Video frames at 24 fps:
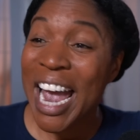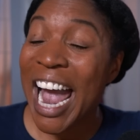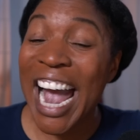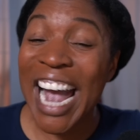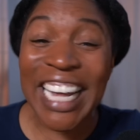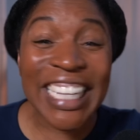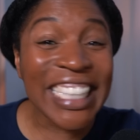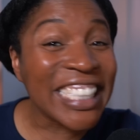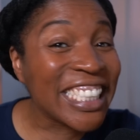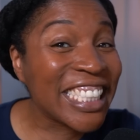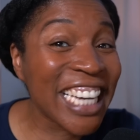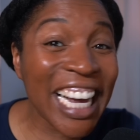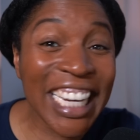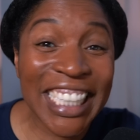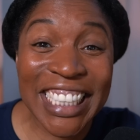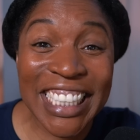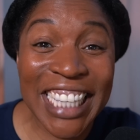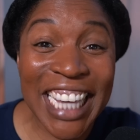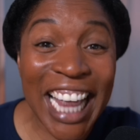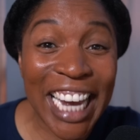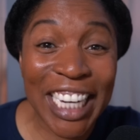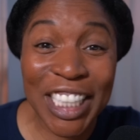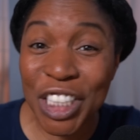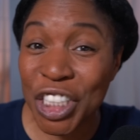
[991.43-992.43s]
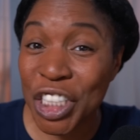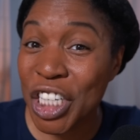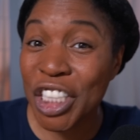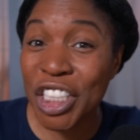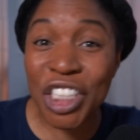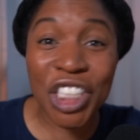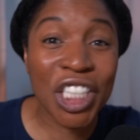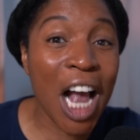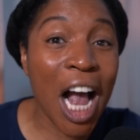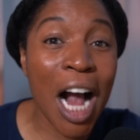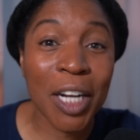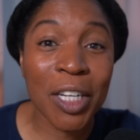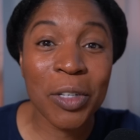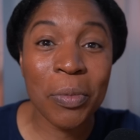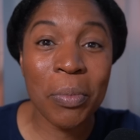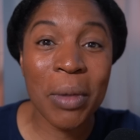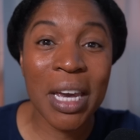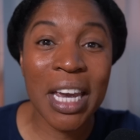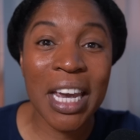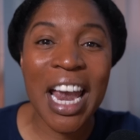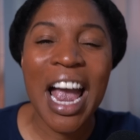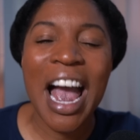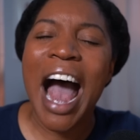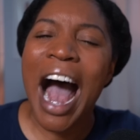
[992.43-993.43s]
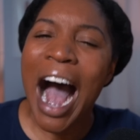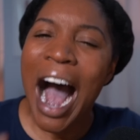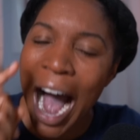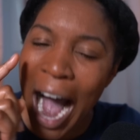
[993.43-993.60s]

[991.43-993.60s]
And just like she shocked me,